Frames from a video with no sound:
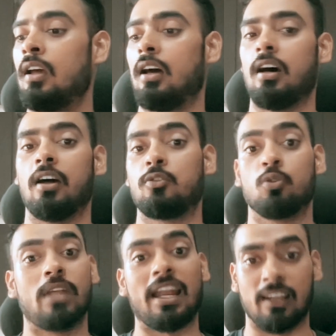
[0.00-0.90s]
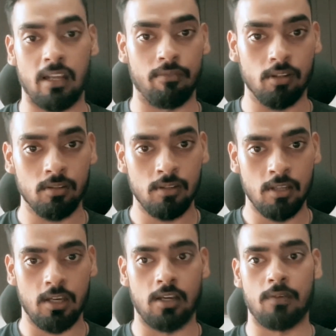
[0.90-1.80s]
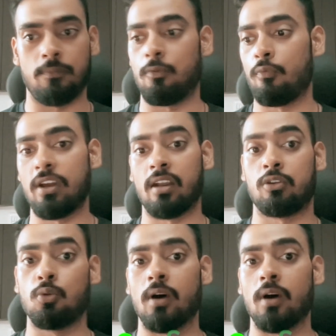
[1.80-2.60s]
to that level where you